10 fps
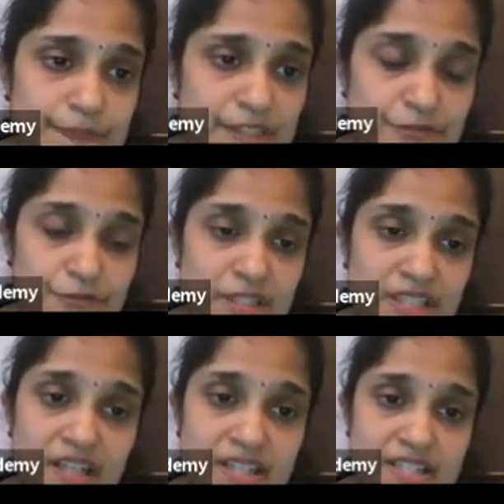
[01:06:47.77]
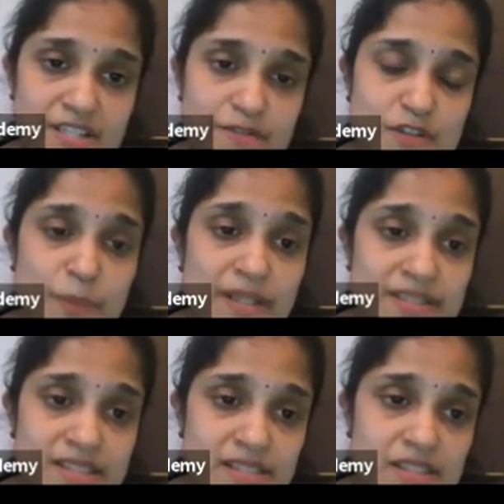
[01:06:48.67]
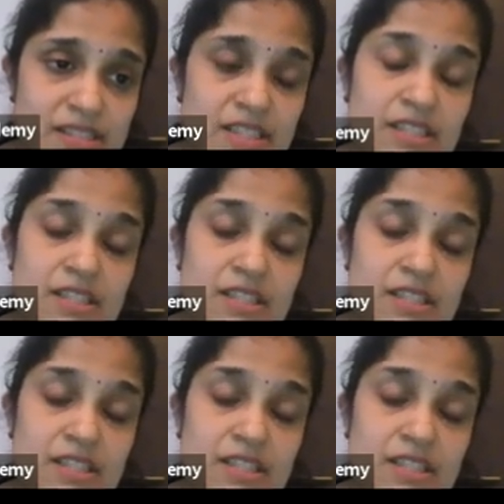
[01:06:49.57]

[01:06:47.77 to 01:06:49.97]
different kinds of spices,